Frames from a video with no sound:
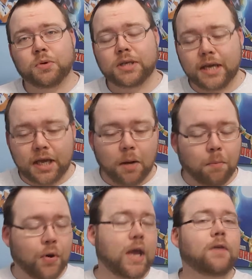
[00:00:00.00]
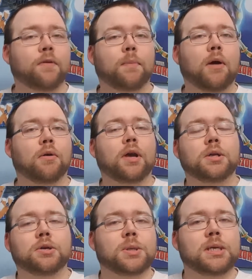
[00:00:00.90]
We're taking a break from Power
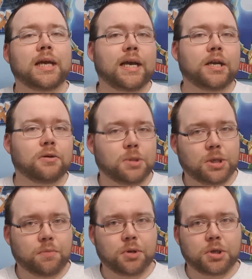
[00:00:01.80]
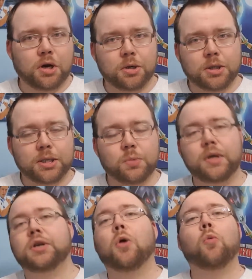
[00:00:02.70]
Rangers Dino Supercharge this
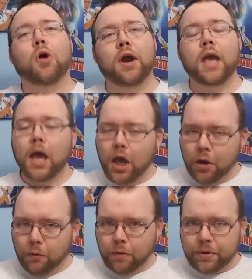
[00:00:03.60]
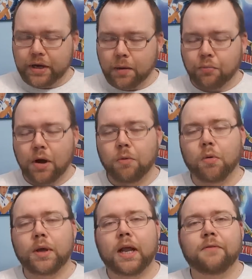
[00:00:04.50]
week. Don't worry, We'll pick up right where
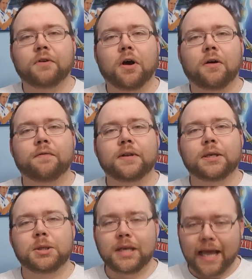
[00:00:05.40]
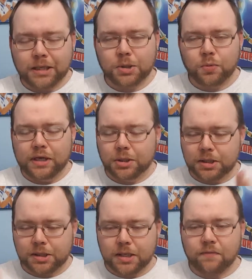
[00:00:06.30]
we left off next week,
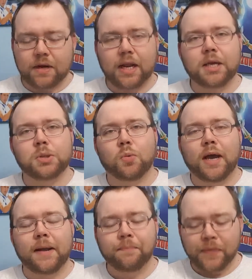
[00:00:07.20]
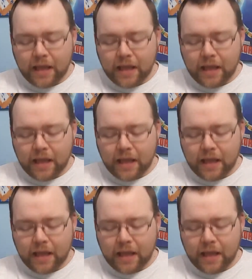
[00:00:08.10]
just seven days away.